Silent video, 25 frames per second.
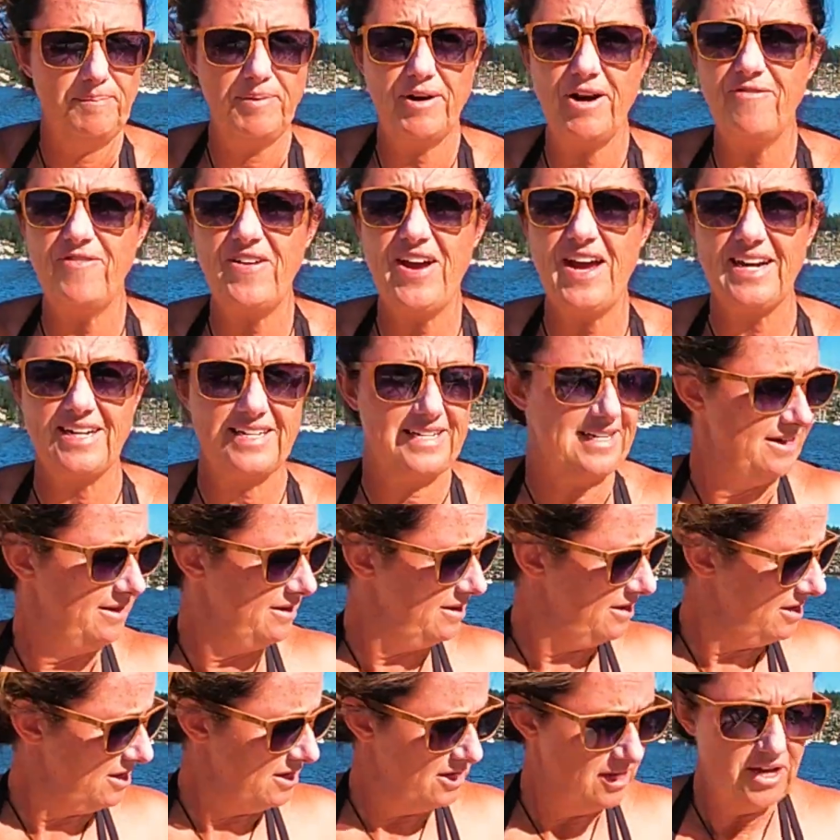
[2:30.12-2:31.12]
Perfect!
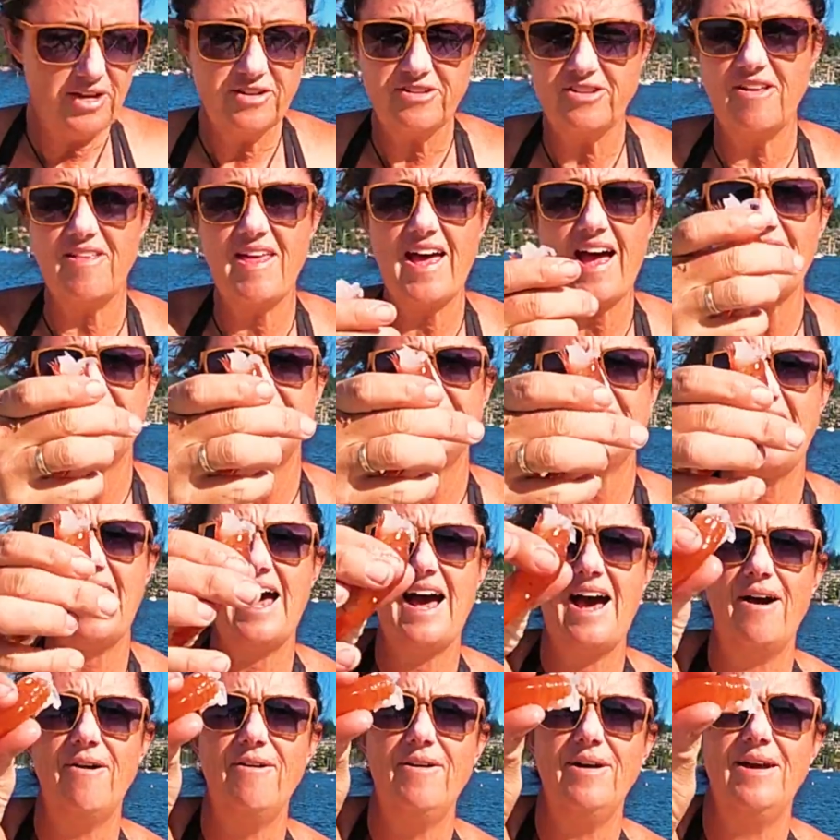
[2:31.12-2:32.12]
So that's
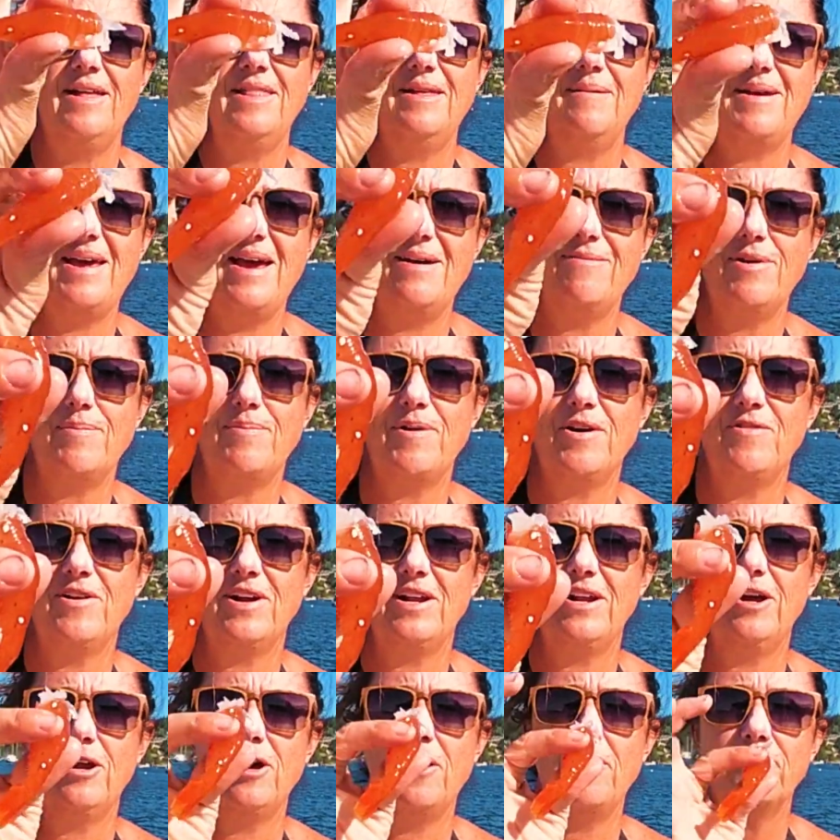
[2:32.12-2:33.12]
how, and then we have our
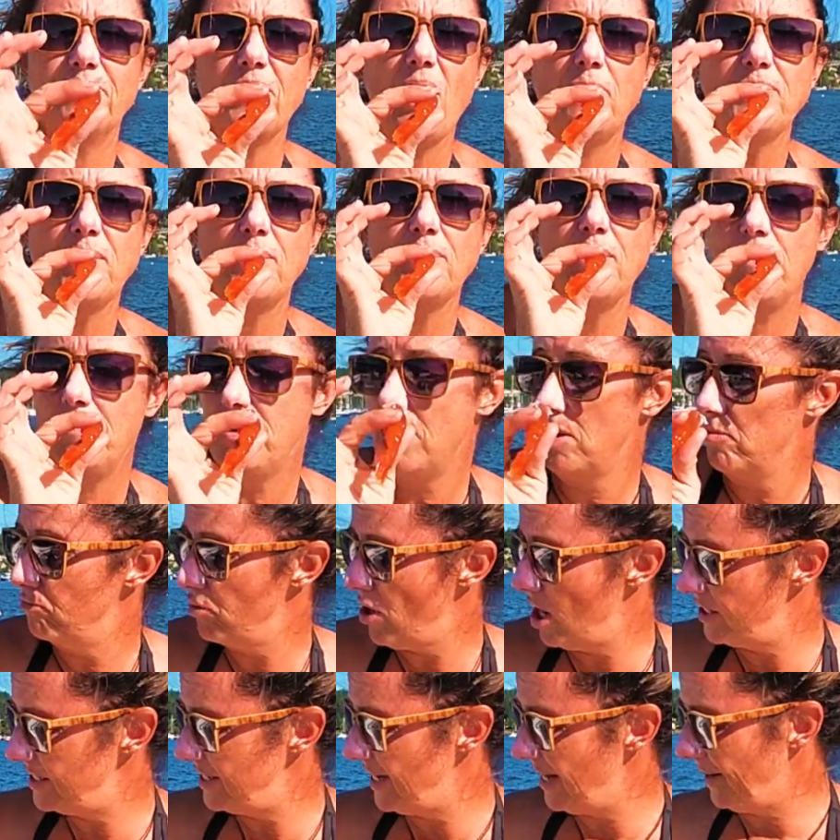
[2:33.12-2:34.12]
perfect little
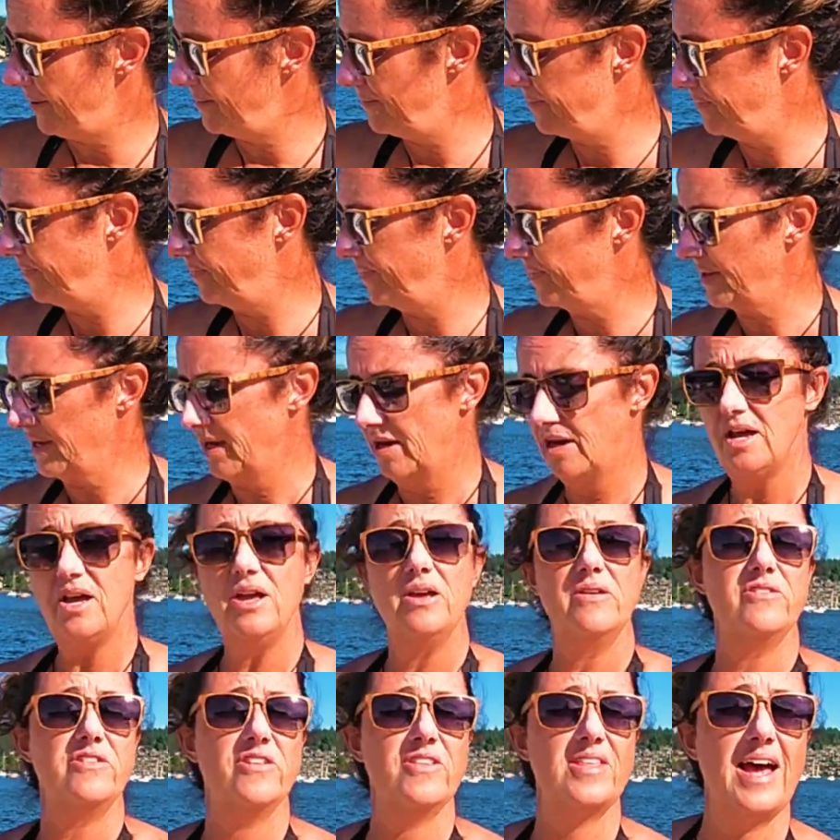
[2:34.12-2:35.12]
prawn tail.
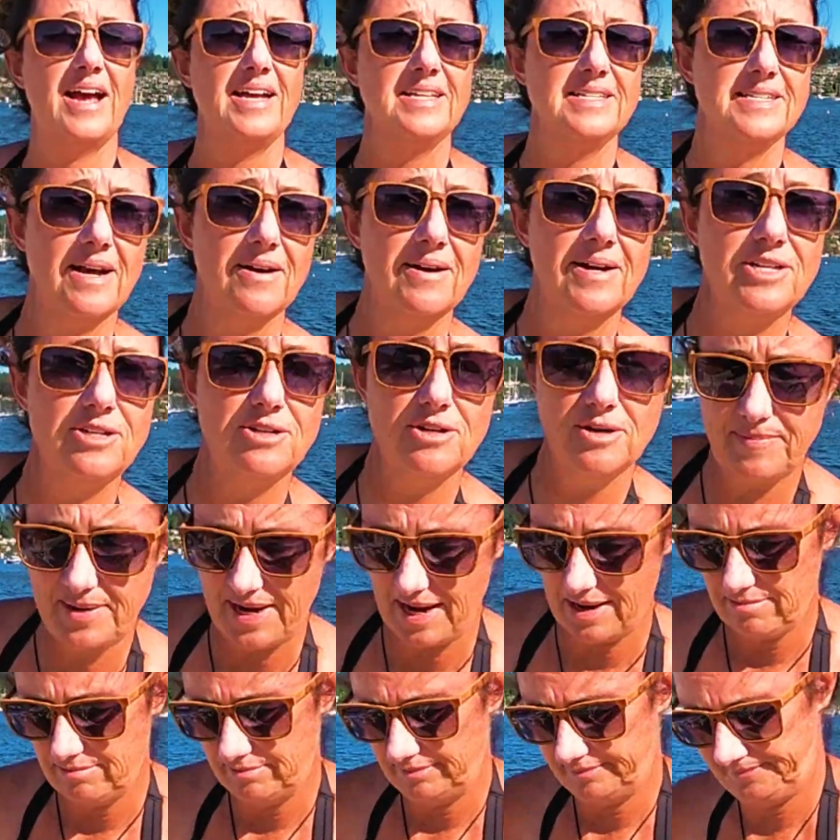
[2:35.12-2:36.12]
So that's how I do it
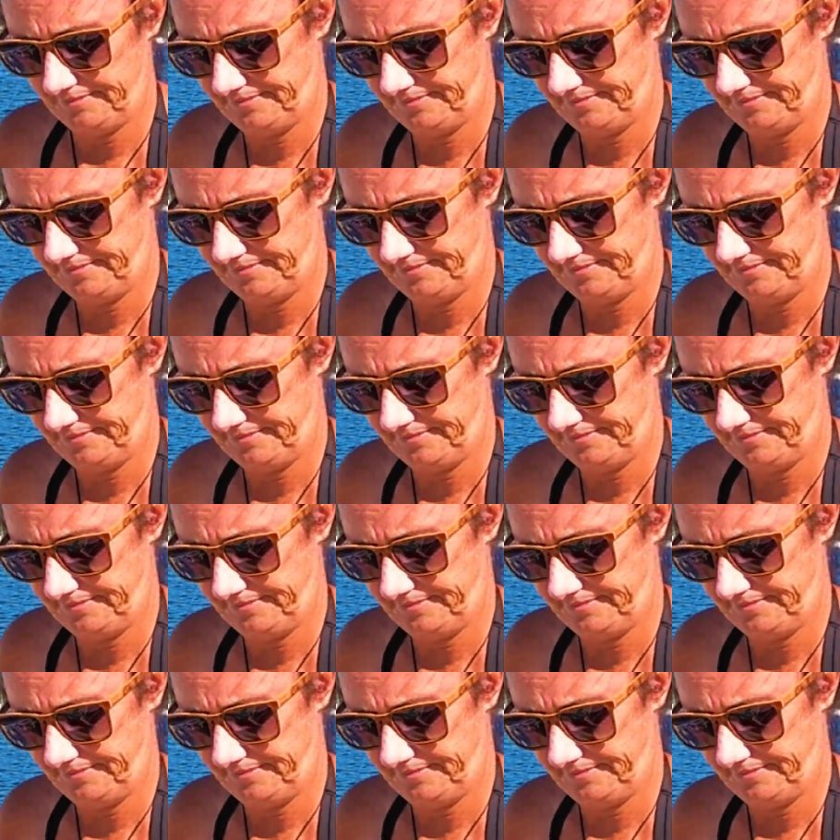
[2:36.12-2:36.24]
now.